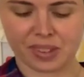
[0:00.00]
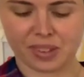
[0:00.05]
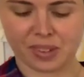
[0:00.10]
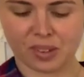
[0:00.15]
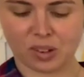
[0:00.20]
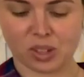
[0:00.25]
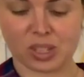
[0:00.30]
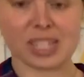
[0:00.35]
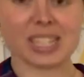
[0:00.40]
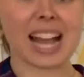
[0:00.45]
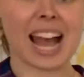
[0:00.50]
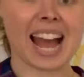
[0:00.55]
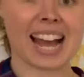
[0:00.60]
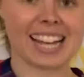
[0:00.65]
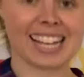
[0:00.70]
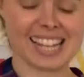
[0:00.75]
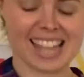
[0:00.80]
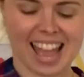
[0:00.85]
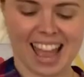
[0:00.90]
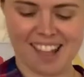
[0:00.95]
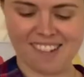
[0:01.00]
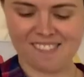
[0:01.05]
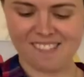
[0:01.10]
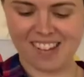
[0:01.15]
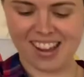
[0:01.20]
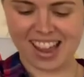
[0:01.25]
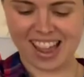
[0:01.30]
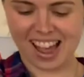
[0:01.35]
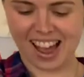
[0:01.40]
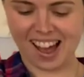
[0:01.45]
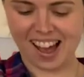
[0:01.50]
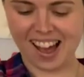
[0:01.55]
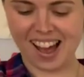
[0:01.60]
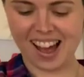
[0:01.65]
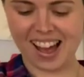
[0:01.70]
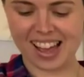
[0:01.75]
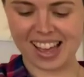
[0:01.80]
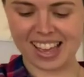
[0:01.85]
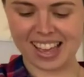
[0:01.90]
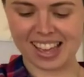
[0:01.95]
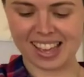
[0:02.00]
Got Zach and Henry, hi.